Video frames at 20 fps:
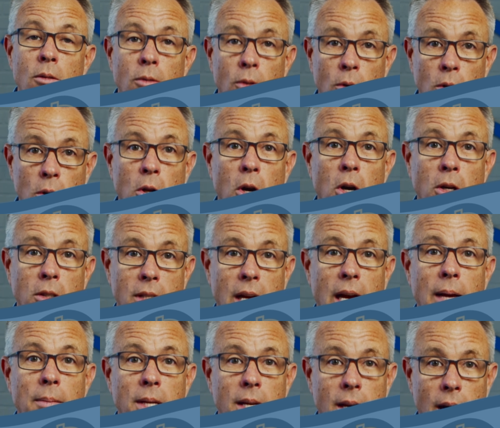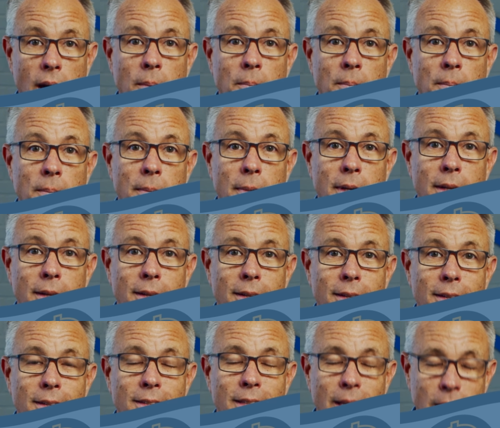for a long time to come.
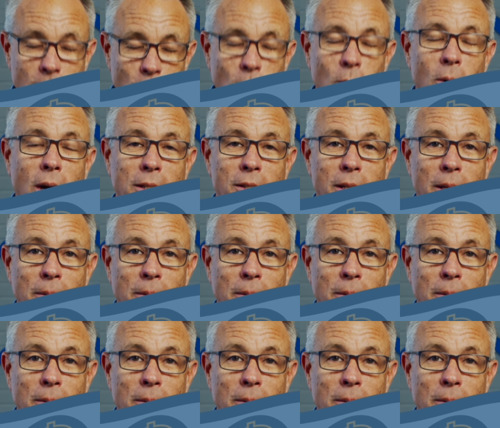Thanks for watching.